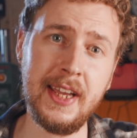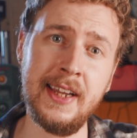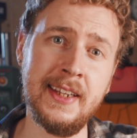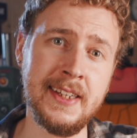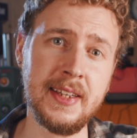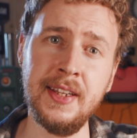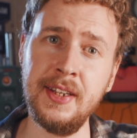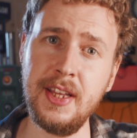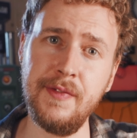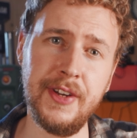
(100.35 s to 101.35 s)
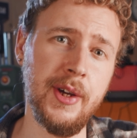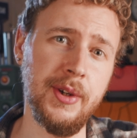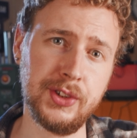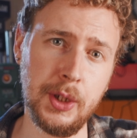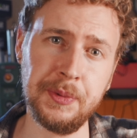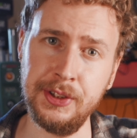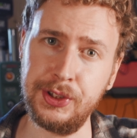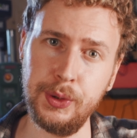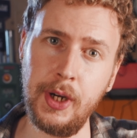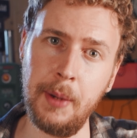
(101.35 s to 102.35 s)
be a link in the video description
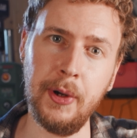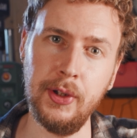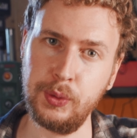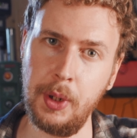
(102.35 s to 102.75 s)
to iPollo's